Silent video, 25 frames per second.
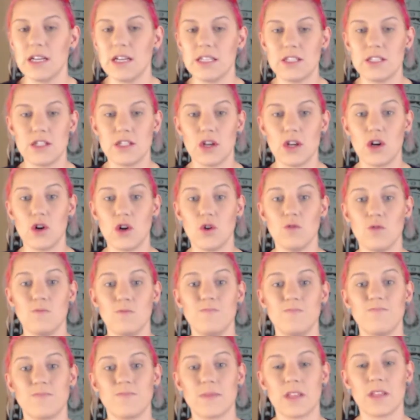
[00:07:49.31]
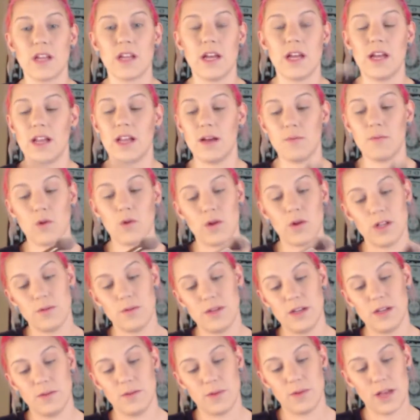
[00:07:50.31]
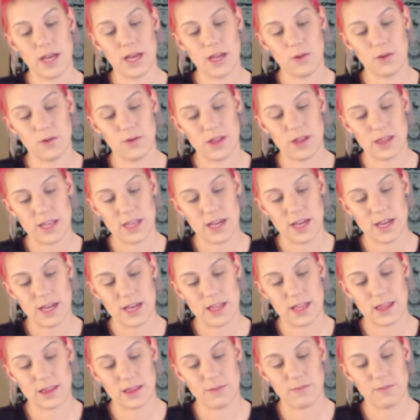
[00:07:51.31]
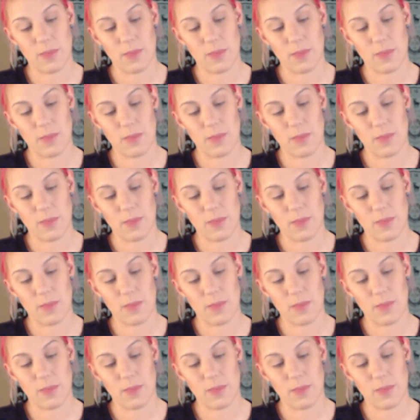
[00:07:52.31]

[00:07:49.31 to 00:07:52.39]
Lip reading: So, and I'm going to be applying with that.